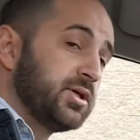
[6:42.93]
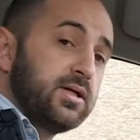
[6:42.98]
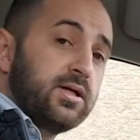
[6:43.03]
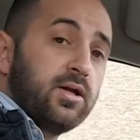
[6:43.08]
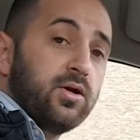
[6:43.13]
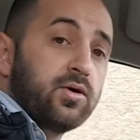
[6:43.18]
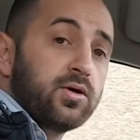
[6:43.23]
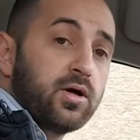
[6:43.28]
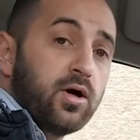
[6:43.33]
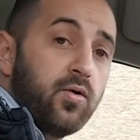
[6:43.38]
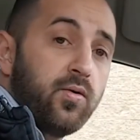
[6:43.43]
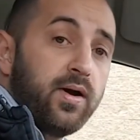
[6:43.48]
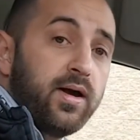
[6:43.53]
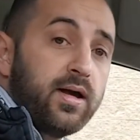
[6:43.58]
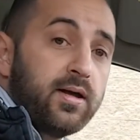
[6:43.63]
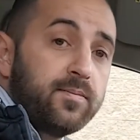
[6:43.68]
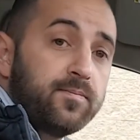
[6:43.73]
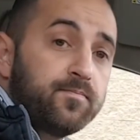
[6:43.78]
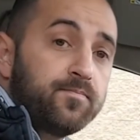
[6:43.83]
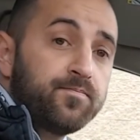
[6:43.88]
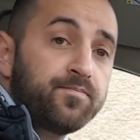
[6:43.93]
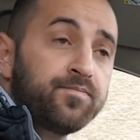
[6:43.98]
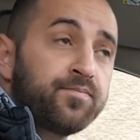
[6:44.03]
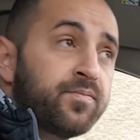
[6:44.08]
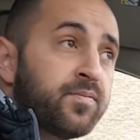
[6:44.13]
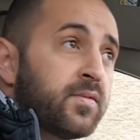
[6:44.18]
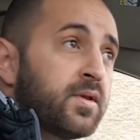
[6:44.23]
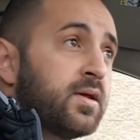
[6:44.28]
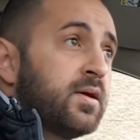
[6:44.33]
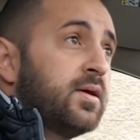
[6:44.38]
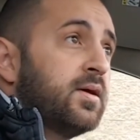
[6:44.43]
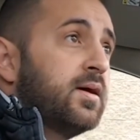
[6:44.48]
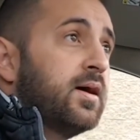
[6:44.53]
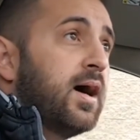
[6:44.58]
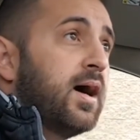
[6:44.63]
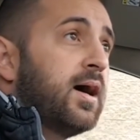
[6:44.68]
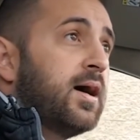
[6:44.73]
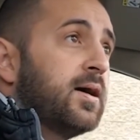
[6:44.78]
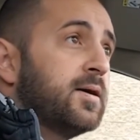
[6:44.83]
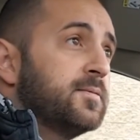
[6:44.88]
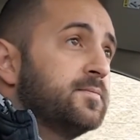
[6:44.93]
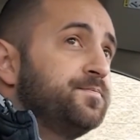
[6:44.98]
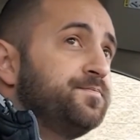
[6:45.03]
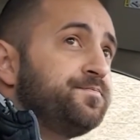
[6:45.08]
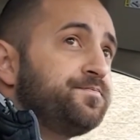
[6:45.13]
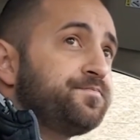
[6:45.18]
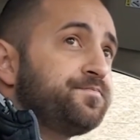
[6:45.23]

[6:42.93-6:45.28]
it, it'll go in. And